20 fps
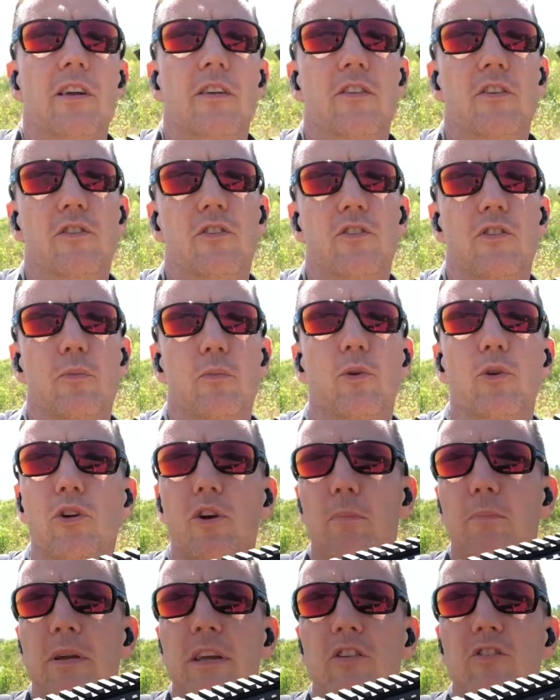this is the
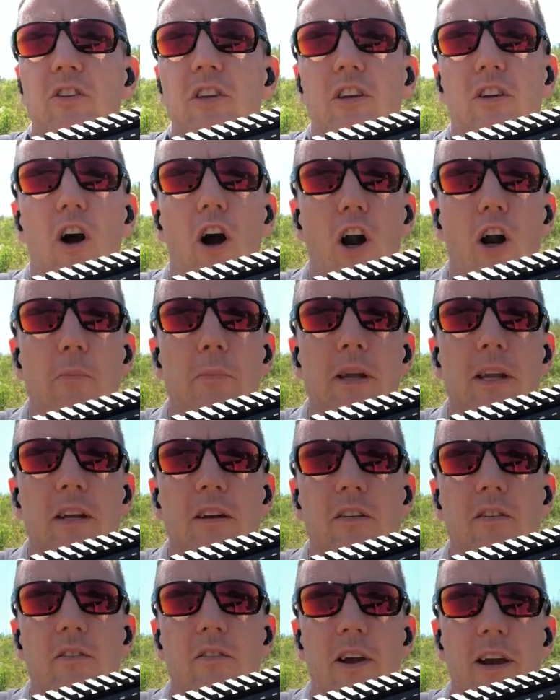Ruger PC
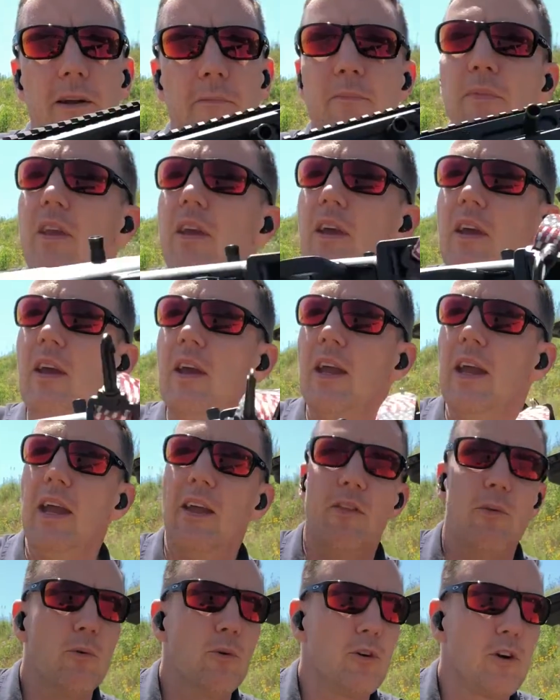Carbine, right?
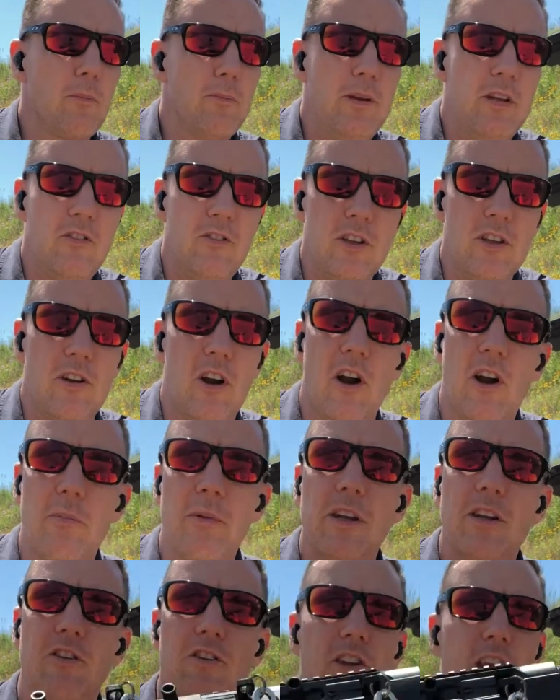And the Ruger PC
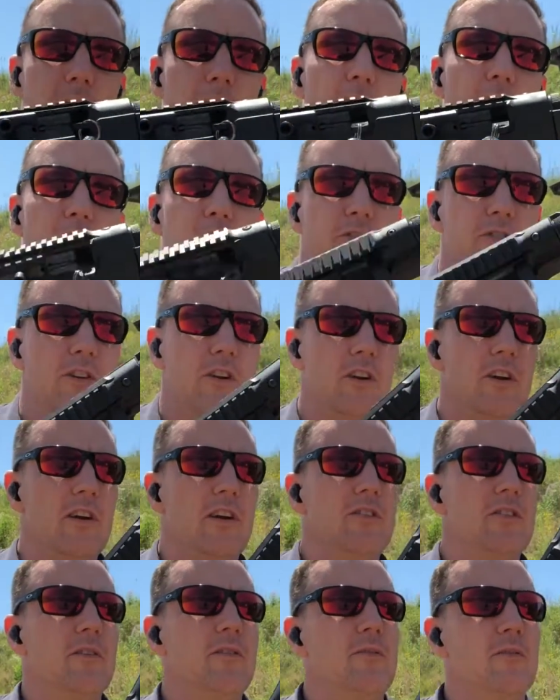Carbine just came out this year.
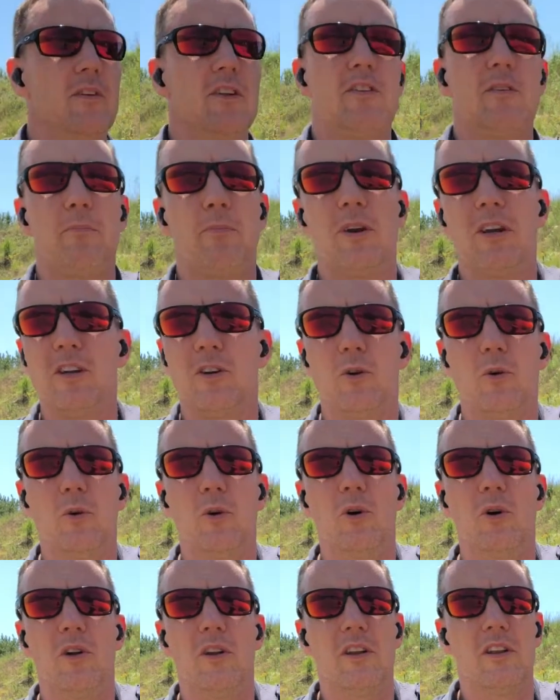It's a pretty
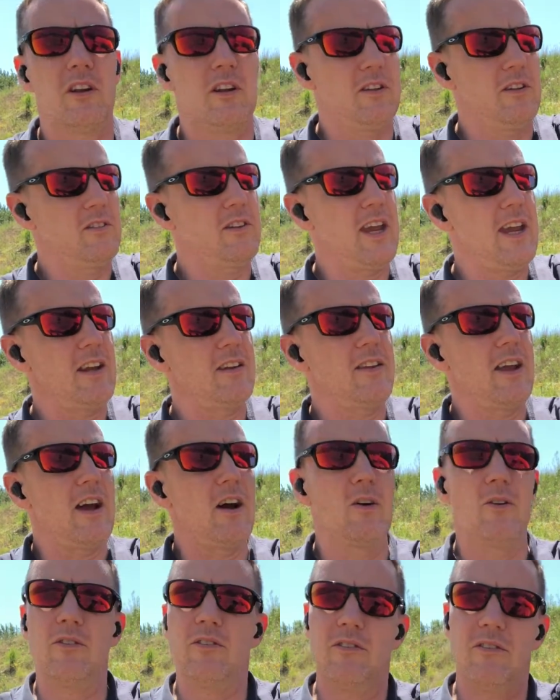cool little
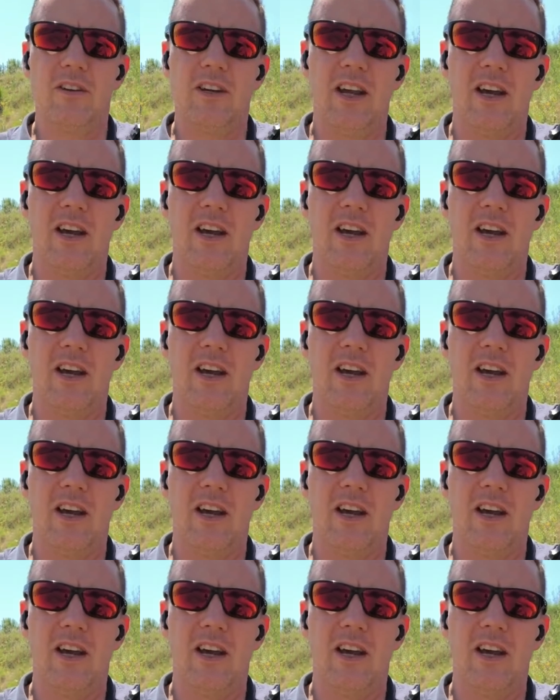takedown